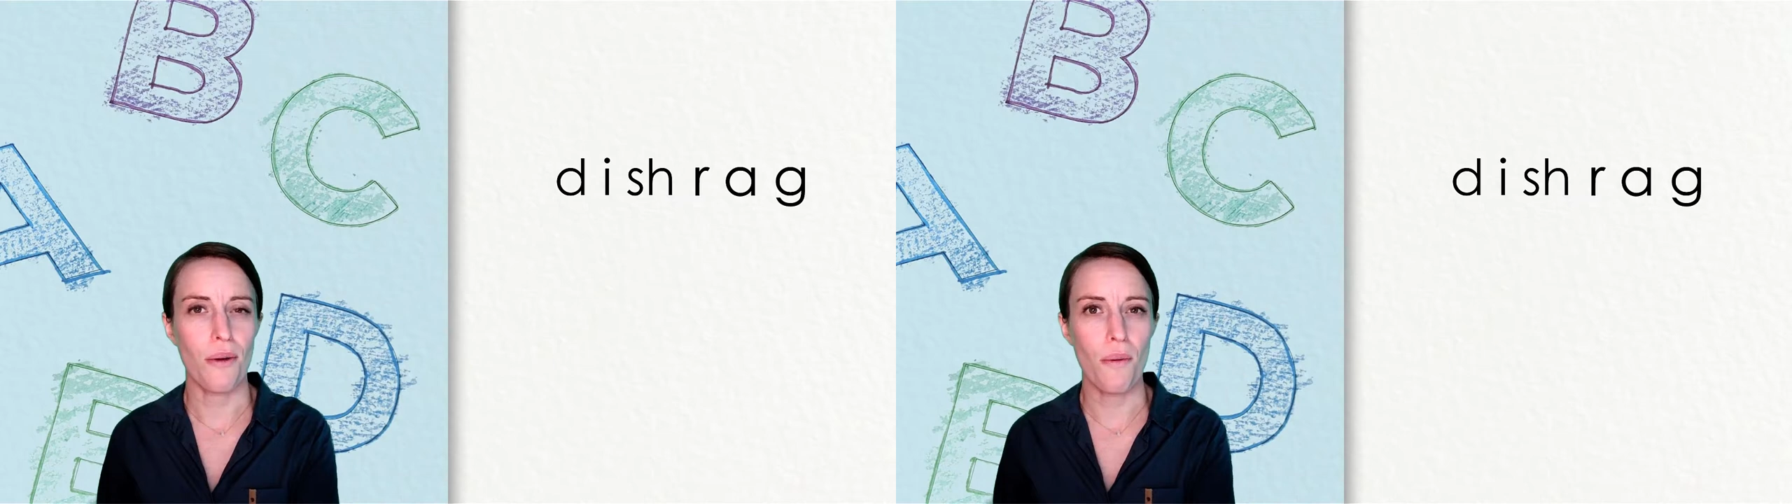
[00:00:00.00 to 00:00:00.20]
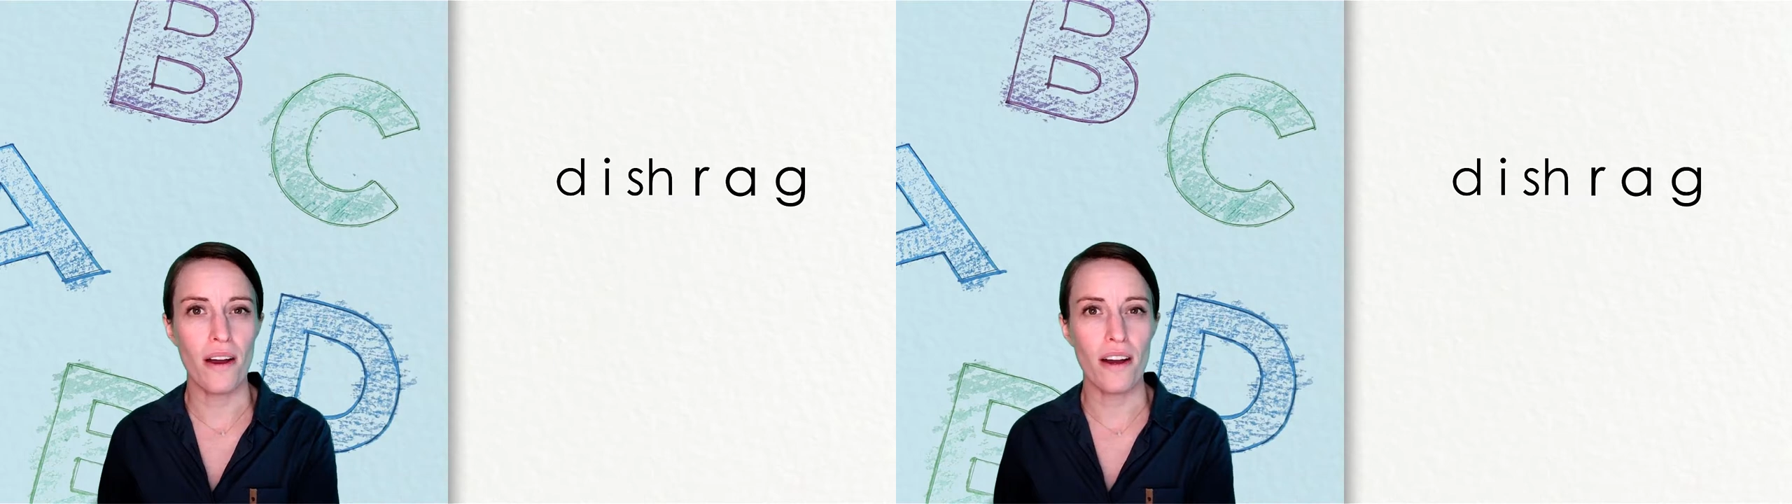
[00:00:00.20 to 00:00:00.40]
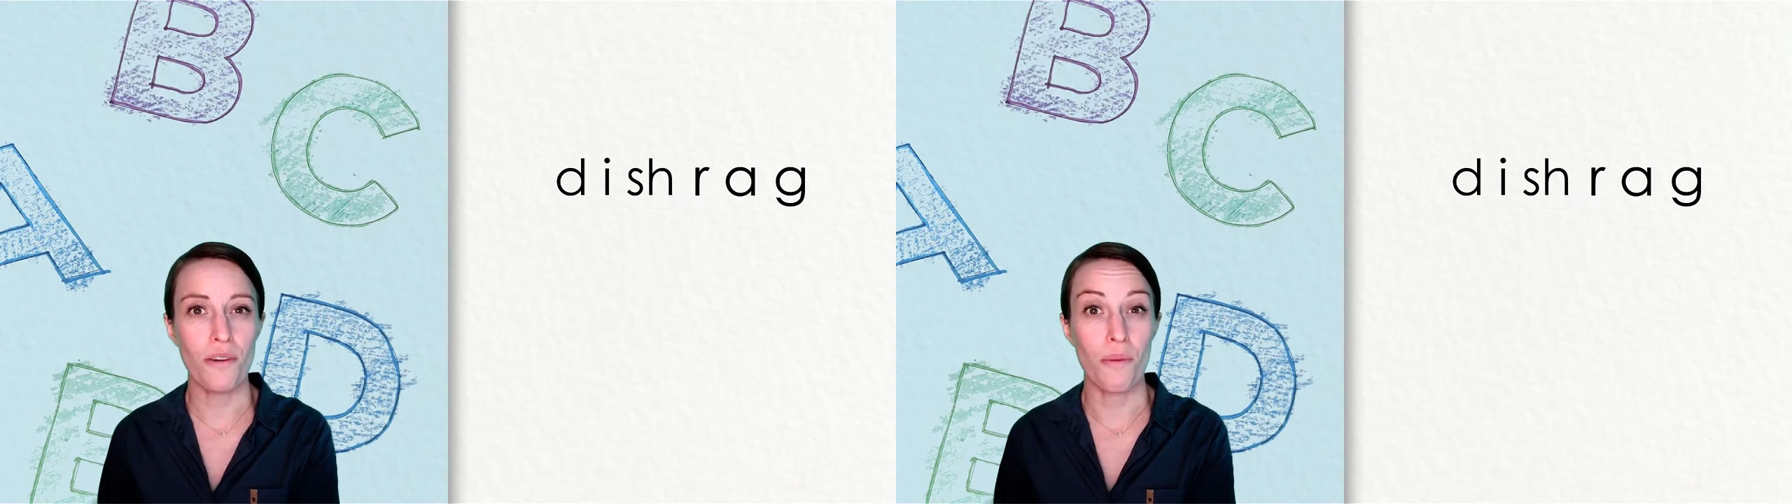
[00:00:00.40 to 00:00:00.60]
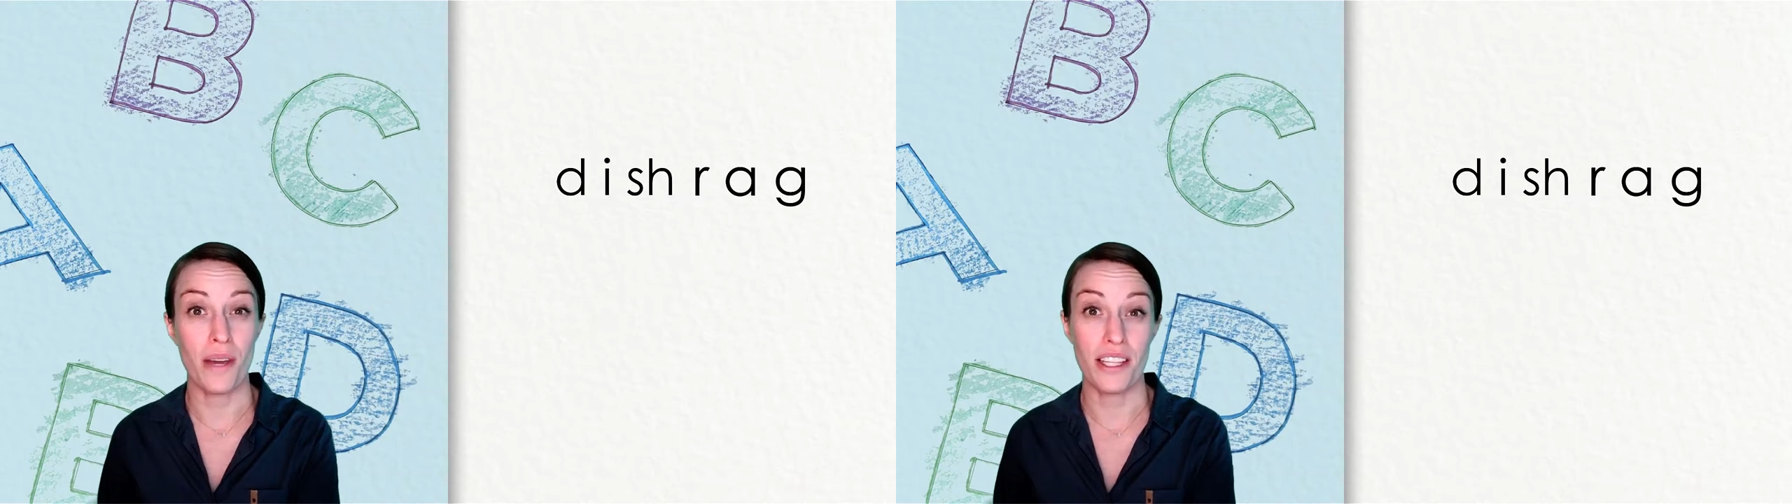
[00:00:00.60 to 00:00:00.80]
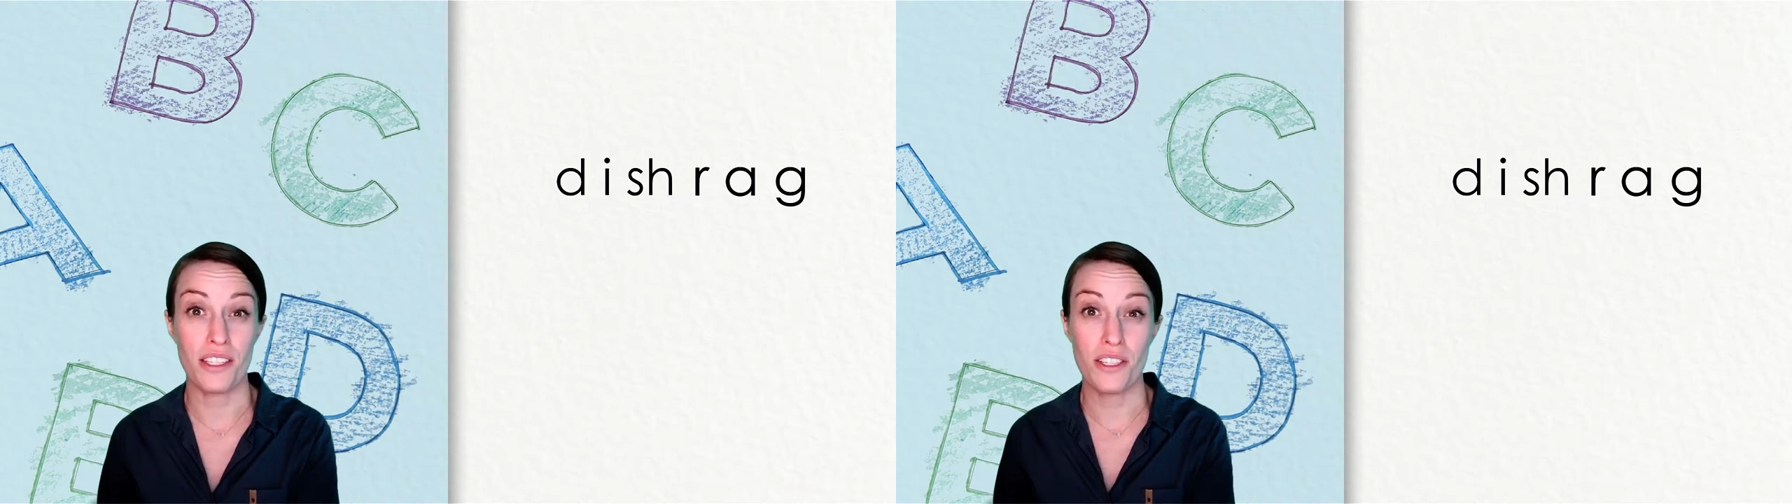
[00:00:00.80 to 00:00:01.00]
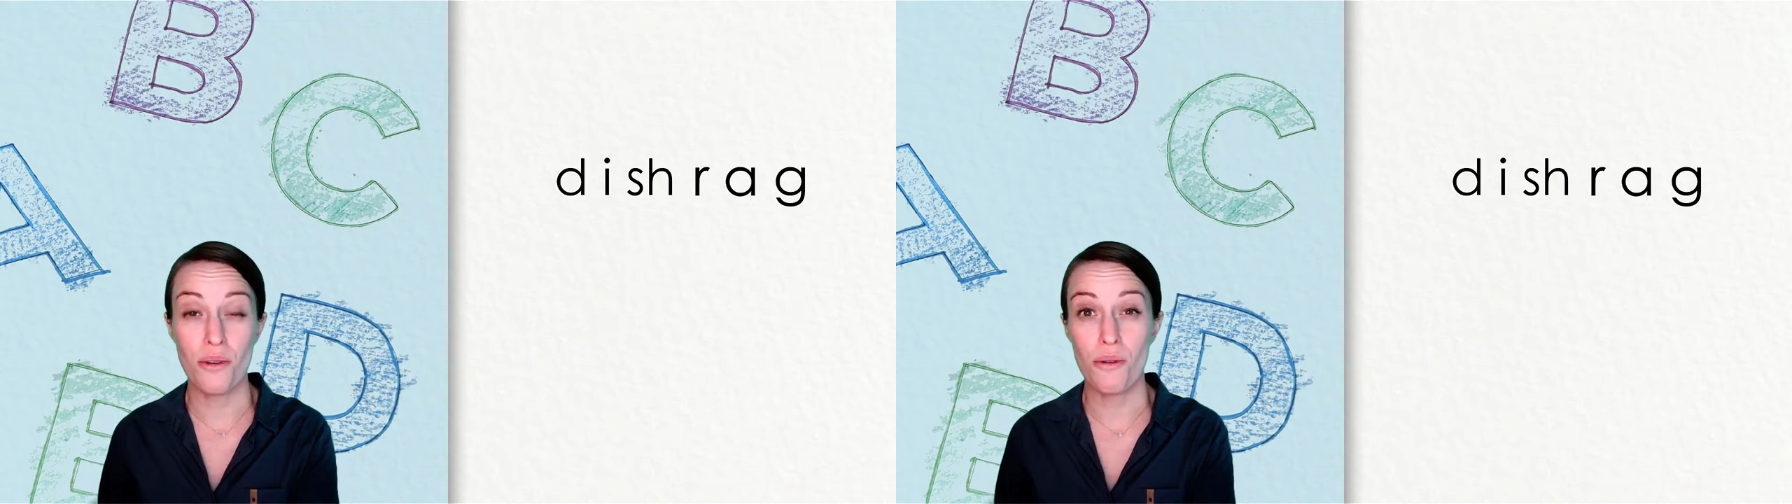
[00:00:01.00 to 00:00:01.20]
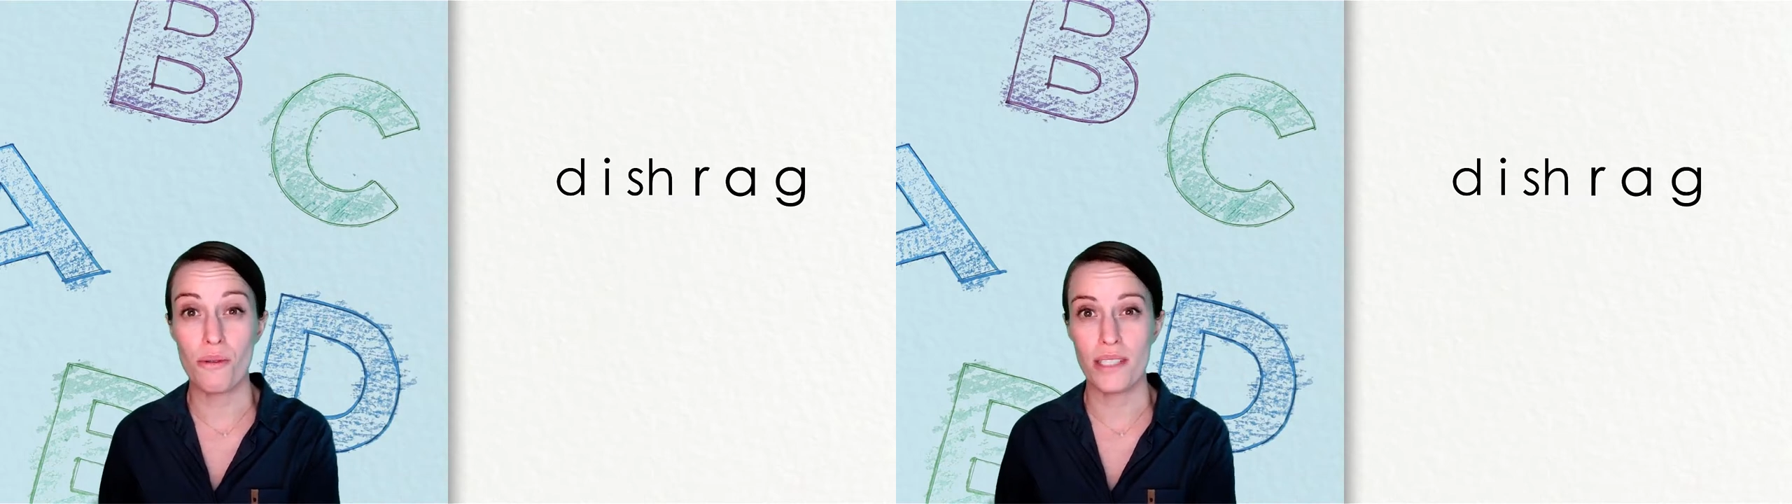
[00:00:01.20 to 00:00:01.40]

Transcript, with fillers: a word with two